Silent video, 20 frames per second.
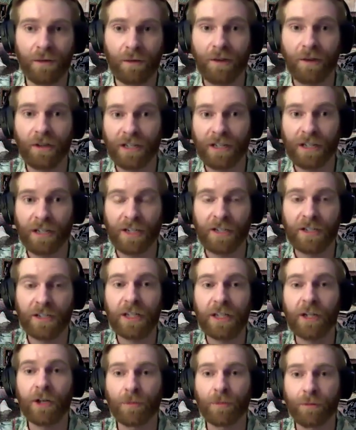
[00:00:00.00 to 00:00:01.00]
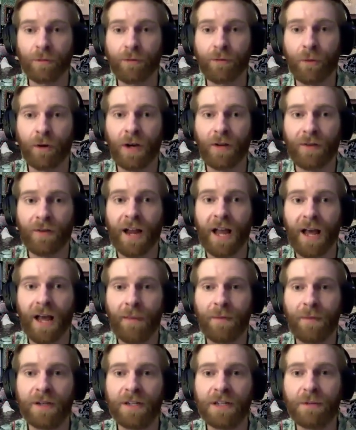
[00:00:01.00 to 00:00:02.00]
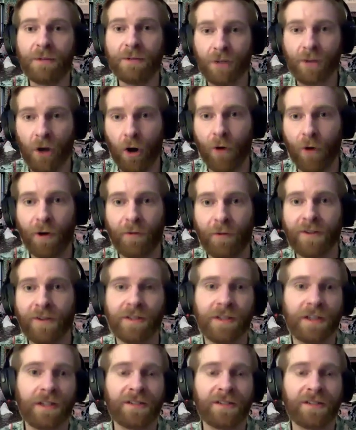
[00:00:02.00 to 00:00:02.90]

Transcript: A year before it ever happened, he was already arrested.